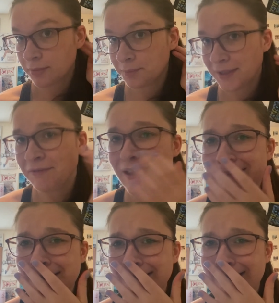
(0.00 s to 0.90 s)
If they
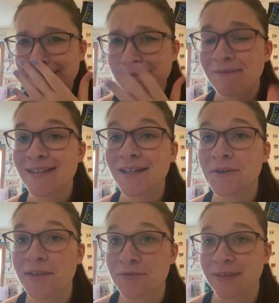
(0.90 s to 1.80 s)
say yes, if they say
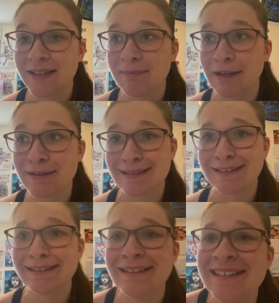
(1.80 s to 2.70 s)
no, that's really embarrassing.